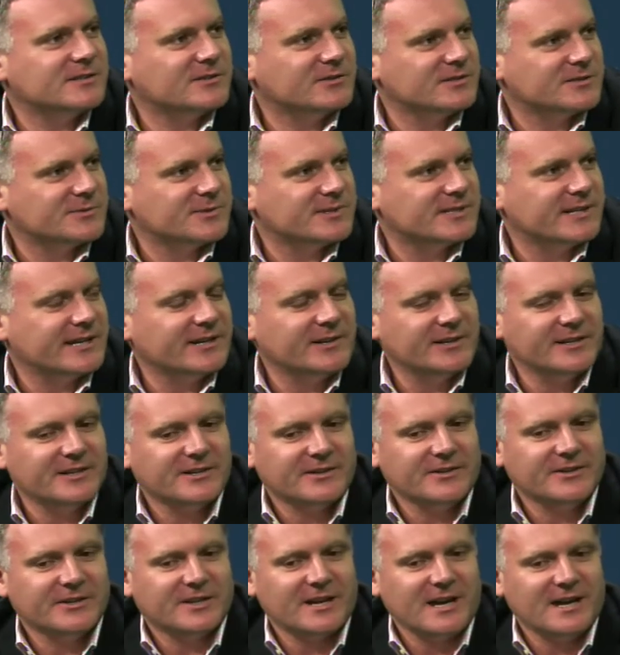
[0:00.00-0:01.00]
Chris was saying,
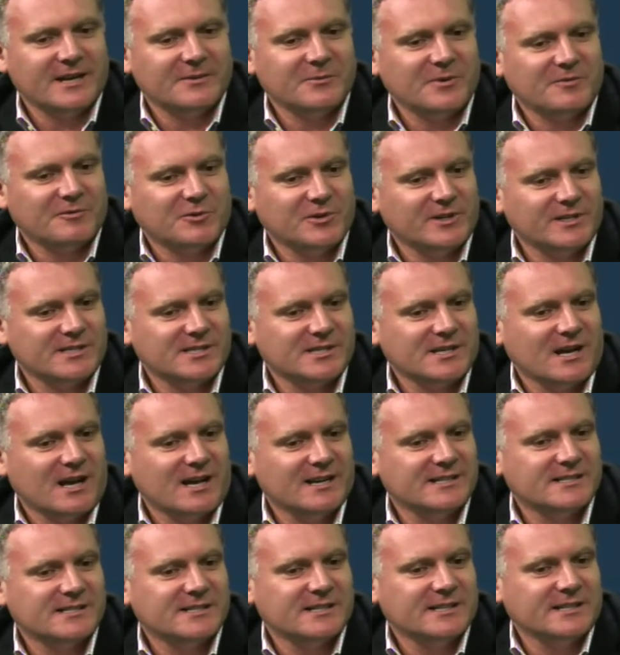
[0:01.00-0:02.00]
you can't. We've
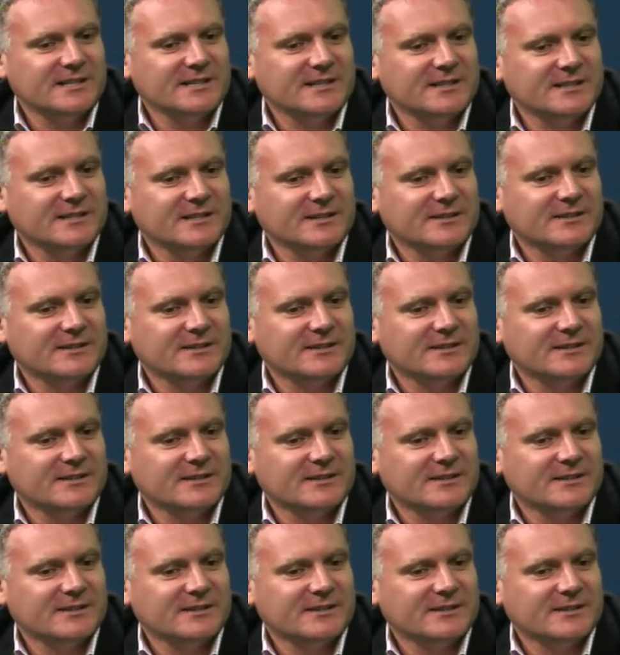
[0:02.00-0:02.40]
criticised the